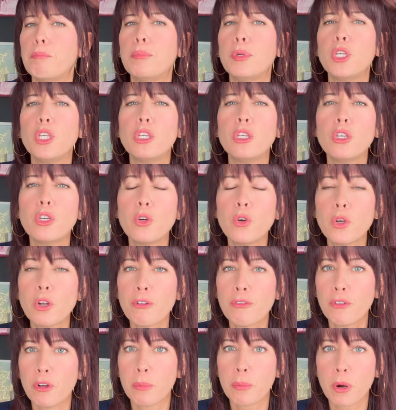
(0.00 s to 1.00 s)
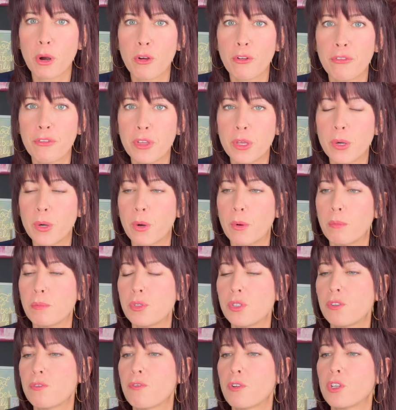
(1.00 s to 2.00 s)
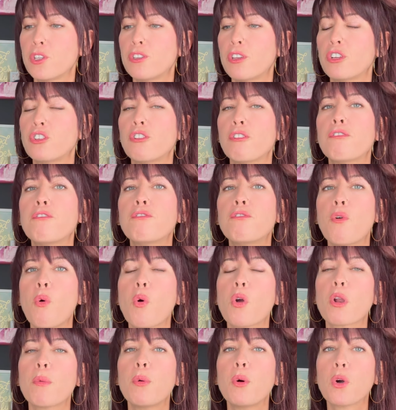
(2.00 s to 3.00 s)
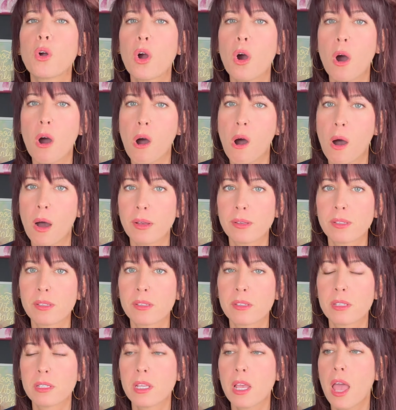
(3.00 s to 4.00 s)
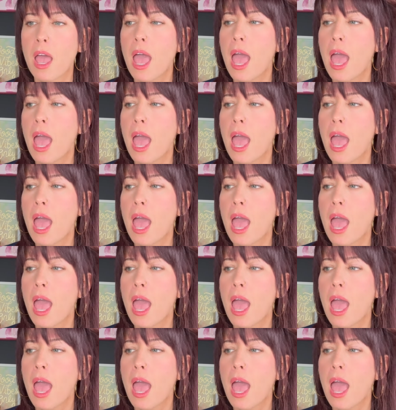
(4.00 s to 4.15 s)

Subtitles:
beautiful perfumes for such affordable costs,